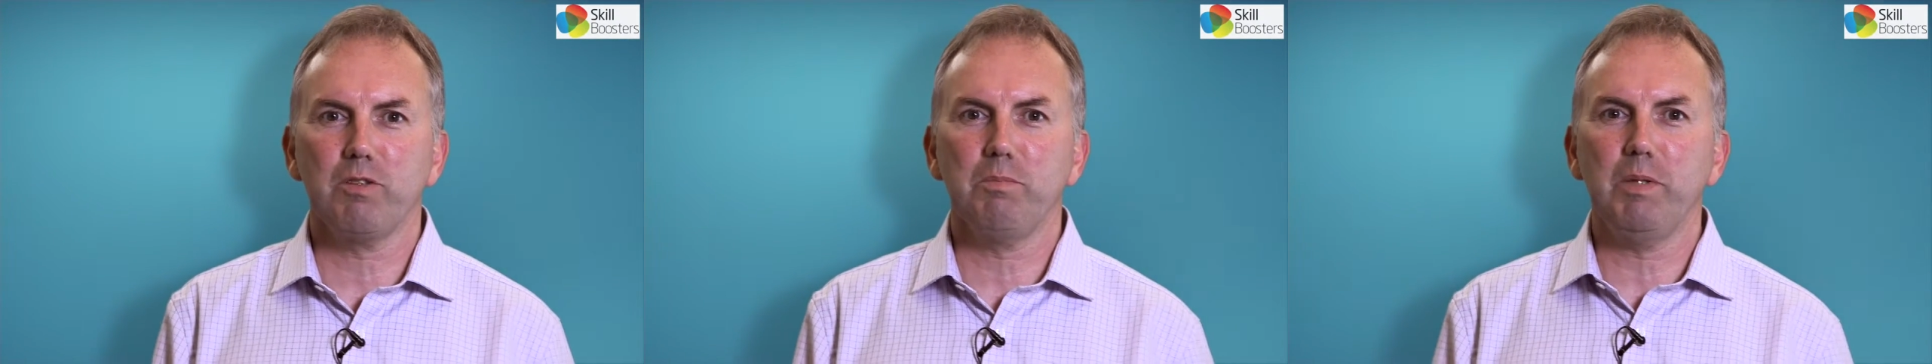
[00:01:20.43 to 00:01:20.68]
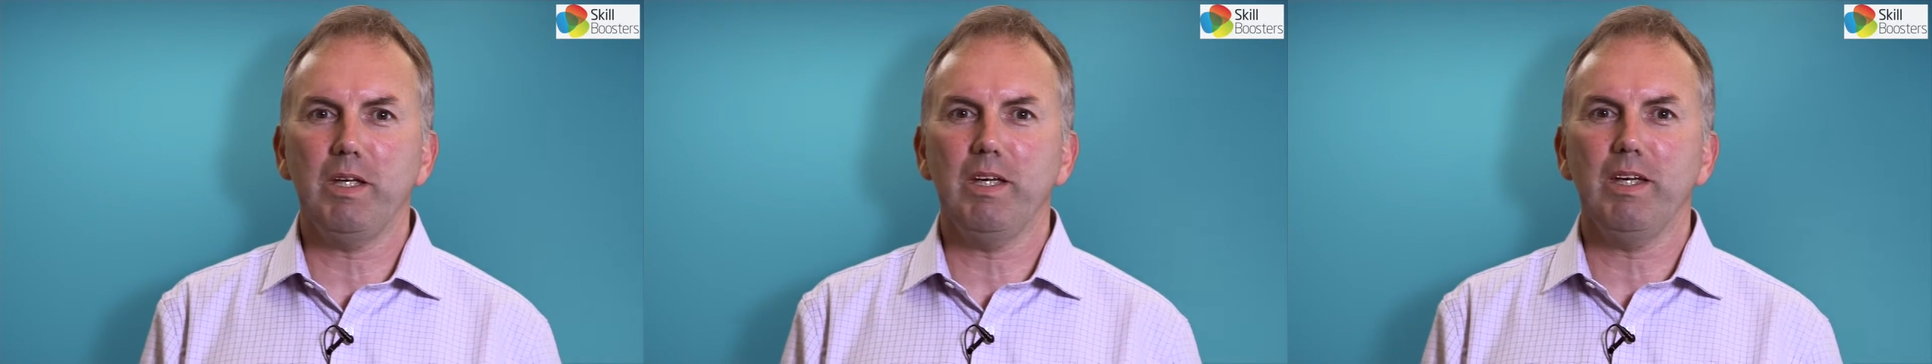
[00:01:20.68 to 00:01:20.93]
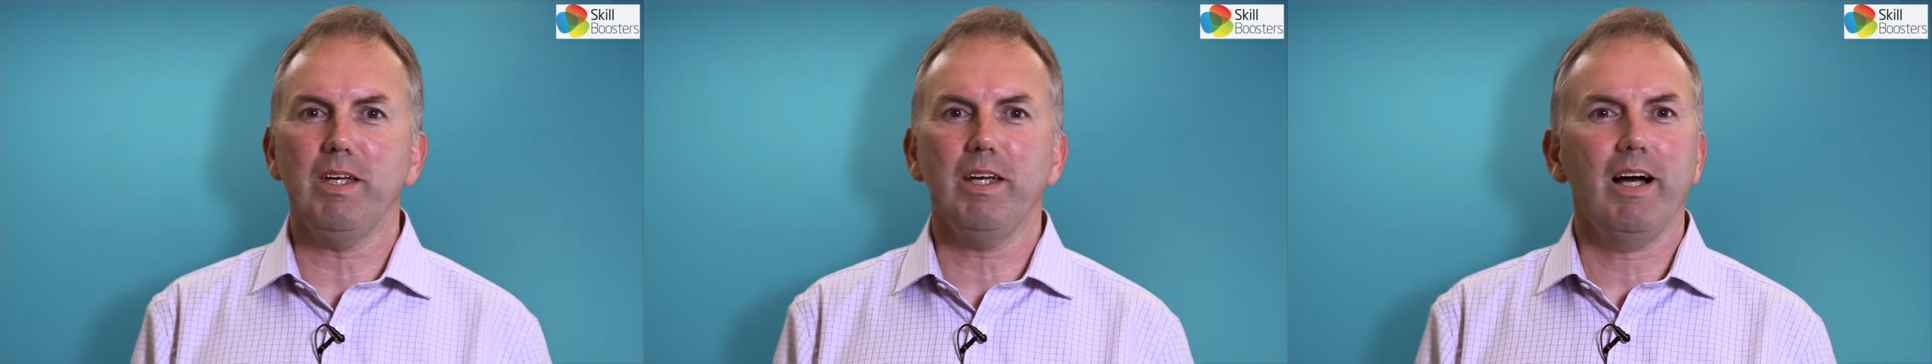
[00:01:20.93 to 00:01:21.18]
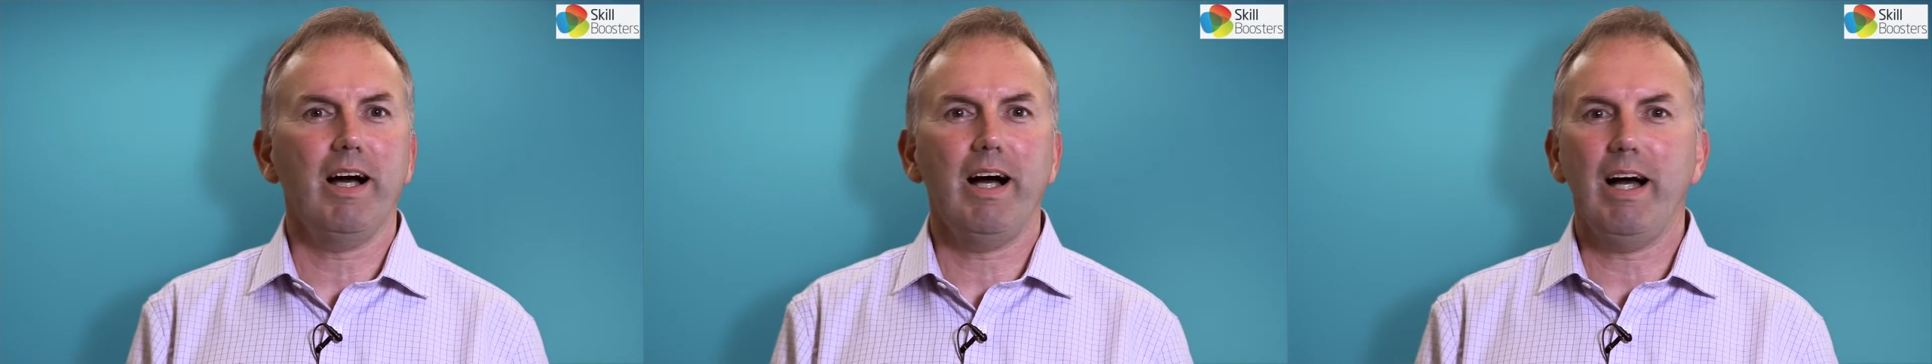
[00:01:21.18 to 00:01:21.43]
be
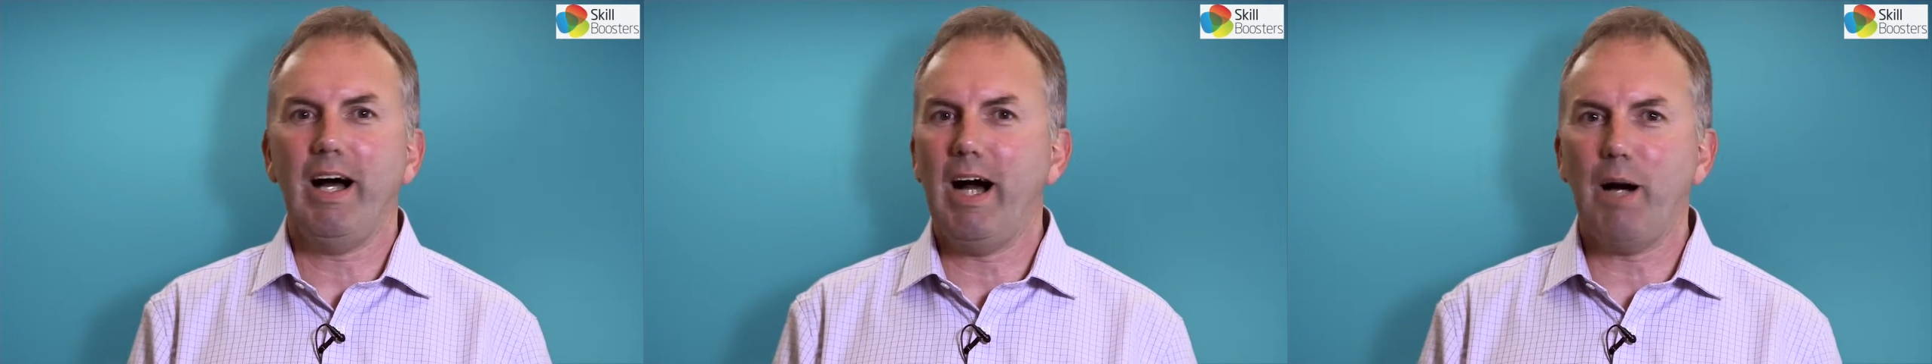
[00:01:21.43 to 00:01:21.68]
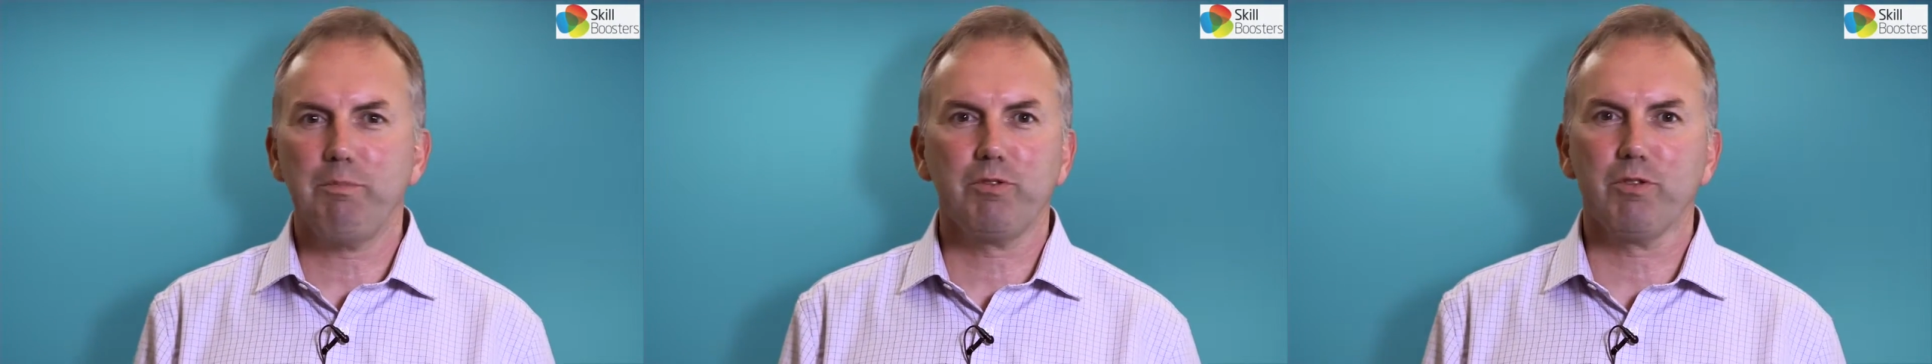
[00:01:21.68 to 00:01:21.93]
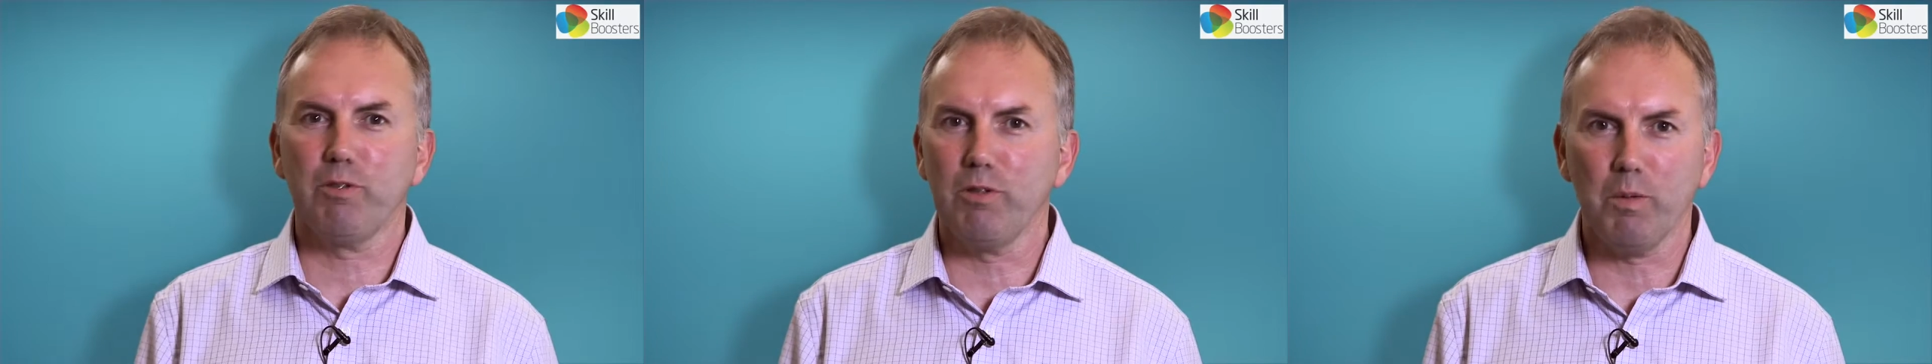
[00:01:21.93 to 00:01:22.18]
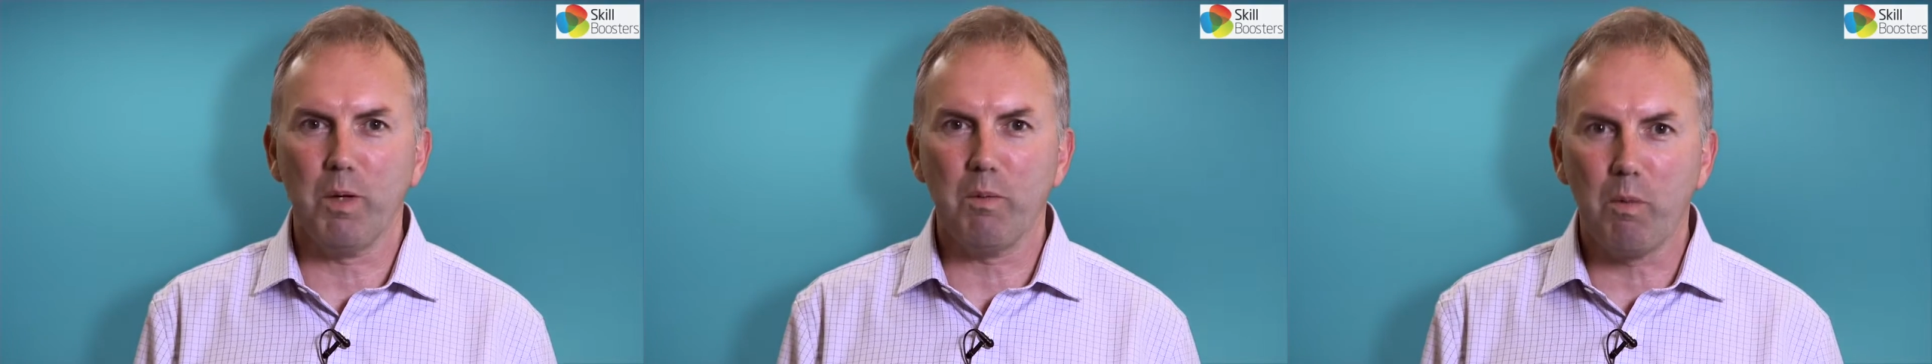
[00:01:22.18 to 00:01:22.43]

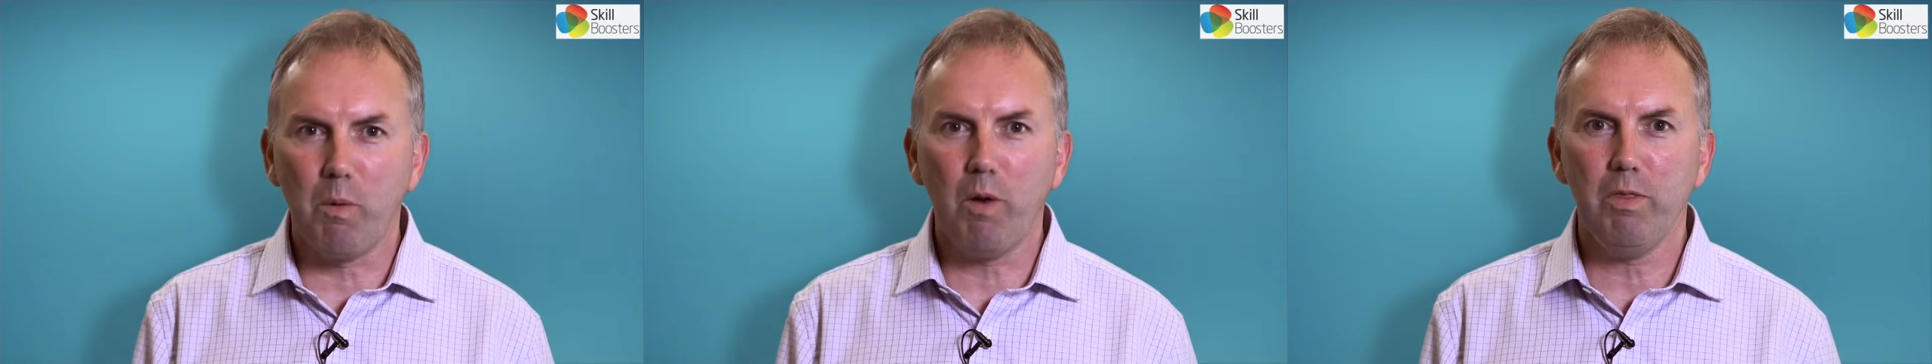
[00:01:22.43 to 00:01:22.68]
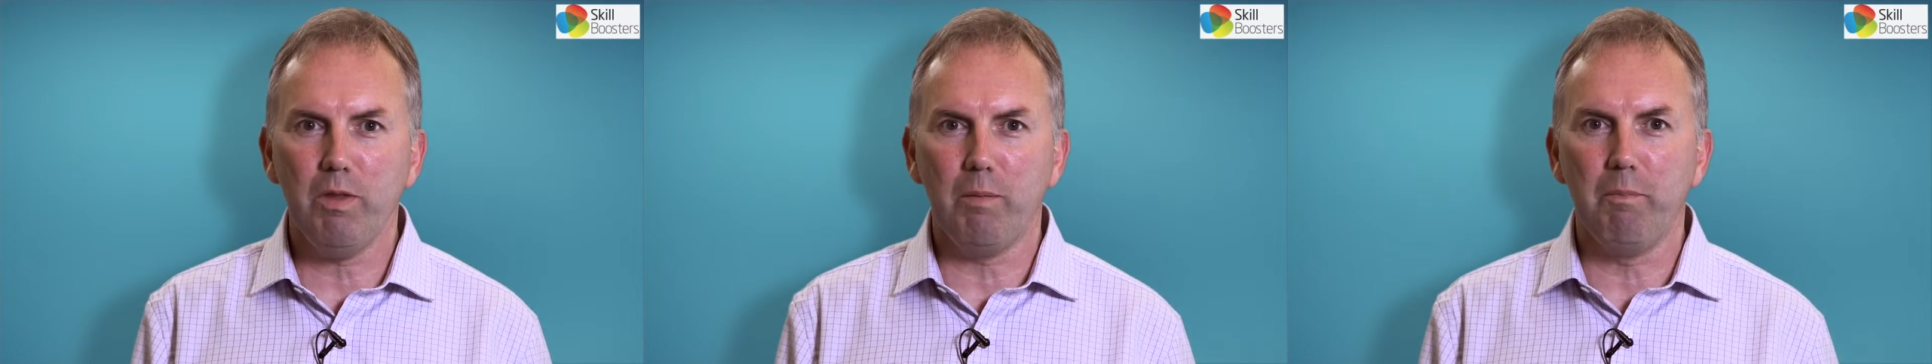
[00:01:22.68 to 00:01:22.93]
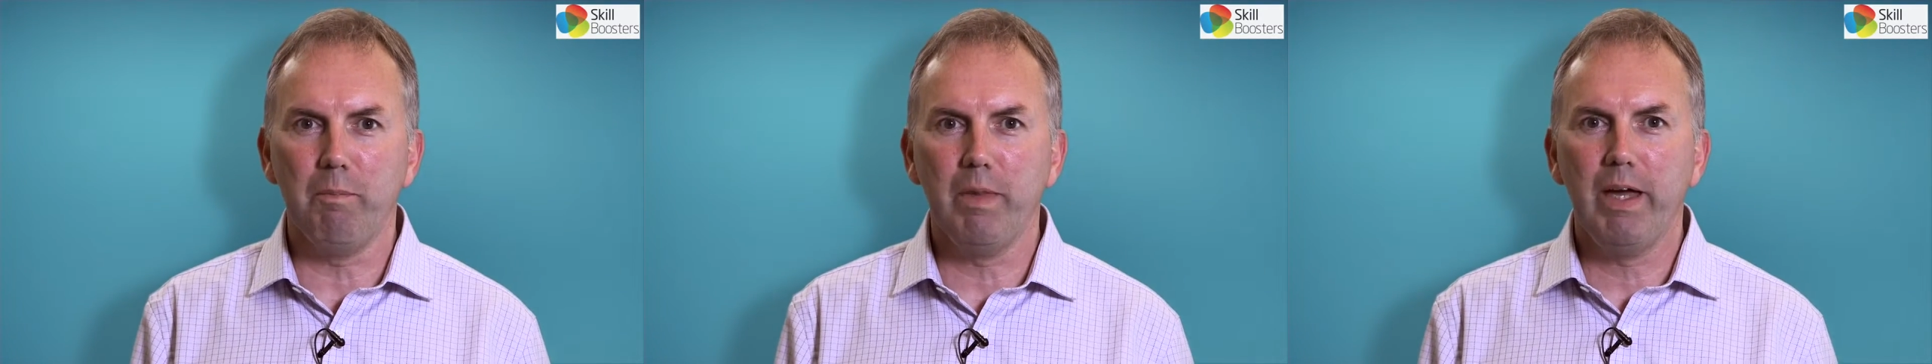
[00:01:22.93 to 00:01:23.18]
absolutely where we want them.